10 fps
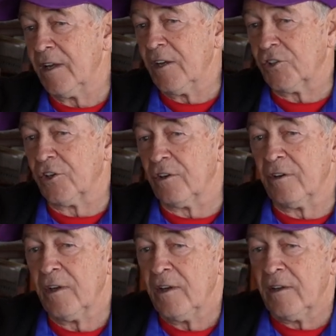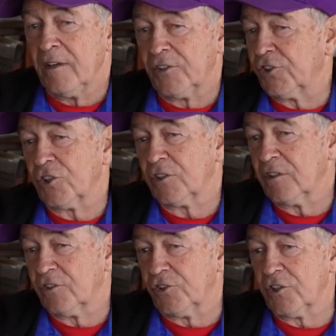Yeah. So it's just,
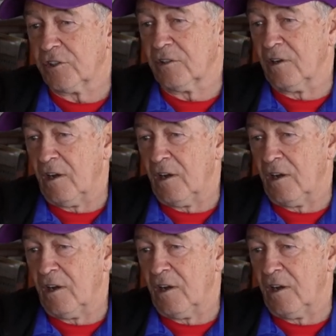it's just,